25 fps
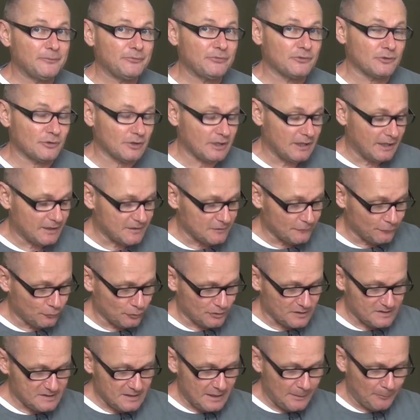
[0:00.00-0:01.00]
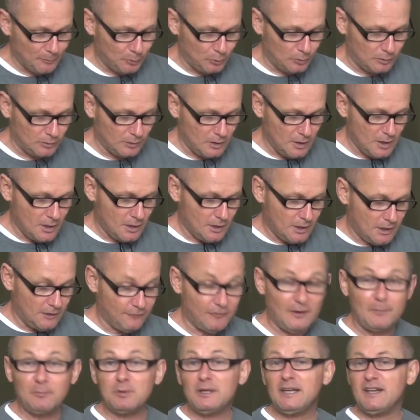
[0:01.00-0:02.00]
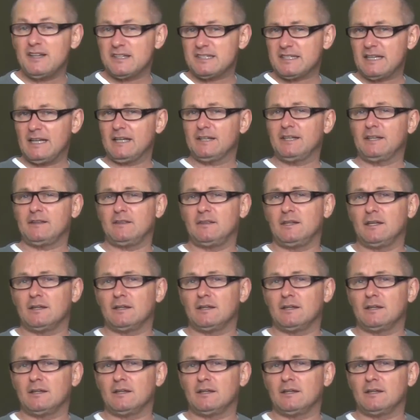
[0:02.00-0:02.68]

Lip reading: Okay, so for example, if I play a scale that